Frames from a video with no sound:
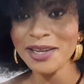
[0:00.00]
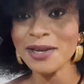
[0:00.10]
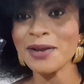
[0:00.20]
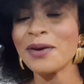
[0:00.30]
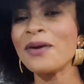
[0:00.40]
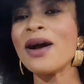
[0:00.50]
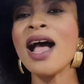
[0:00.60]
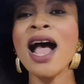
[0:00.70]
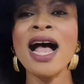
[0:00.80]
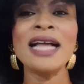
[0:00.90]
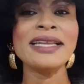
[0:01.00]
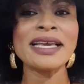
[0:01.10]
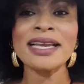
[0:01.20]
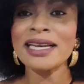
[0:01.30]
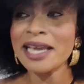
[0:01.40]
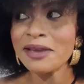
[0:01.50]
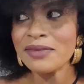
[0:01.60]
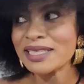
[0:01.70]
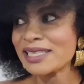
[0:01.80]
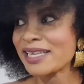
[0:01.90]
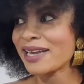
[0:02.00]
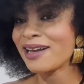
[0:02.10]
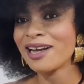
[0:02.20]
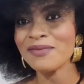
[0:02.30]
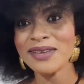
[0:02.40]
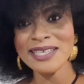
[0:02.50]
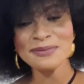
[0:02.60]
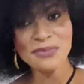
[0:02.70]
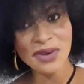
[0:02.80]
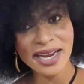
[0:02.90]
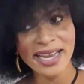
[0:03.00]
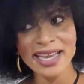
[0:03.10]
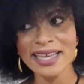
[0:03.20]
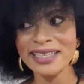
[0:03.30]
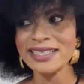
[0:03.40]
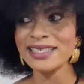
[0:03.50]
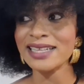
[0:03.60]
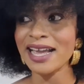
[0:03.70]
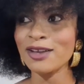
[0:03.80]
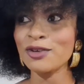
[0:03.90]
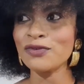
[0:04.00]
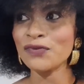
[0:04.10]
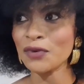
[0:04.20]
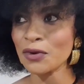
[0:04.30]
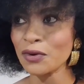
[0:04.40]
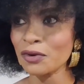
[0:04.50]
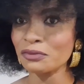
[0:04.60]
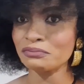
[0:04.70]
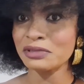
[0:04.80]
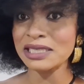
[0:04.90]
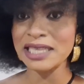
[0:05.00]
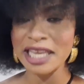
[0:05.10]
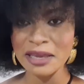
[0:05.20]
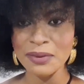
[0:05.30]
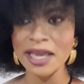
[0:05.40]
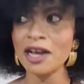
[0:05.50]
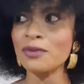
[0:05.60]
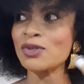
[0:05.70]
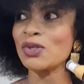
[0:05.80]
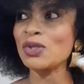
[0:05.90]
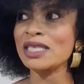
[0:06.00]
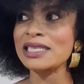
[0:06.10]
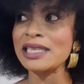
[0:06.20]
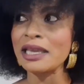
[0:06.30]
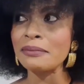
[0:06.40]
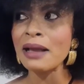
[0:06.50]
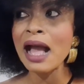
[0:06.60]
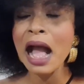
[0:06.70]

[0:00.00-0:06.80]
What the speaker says: you know. They claim it is a calming spray. It is like good for sleep. It helps you to sleep.